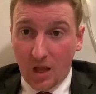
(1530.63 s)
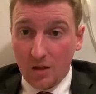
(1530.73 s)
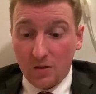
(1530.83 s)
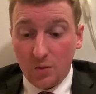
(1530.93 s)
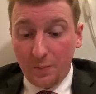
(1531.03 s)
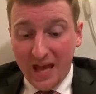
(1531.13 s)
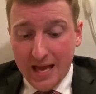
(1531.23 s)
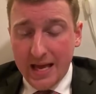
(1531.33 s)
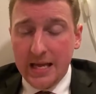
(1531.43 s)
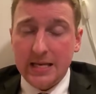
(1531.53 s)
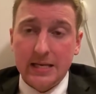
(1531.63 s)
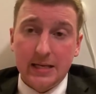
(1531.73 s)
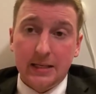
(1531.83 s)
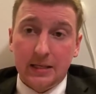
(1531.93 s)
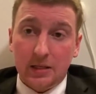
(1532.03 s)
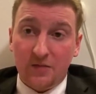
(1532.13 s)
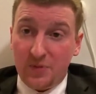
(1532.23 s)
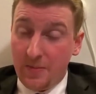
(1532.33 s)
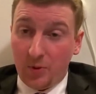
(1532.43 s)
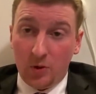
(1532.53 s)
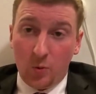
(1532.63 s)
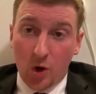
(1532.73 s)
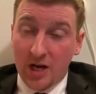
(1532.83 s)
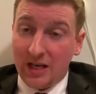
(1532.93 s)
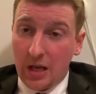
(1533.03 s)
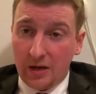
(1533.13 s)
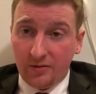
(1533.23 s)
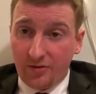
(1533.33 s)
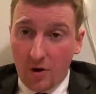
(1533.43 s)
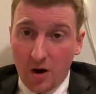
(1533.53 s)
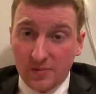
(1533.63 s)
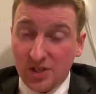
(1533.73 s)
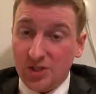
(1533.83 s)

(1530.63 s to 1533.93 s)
the pay of people who work at Lenin Farms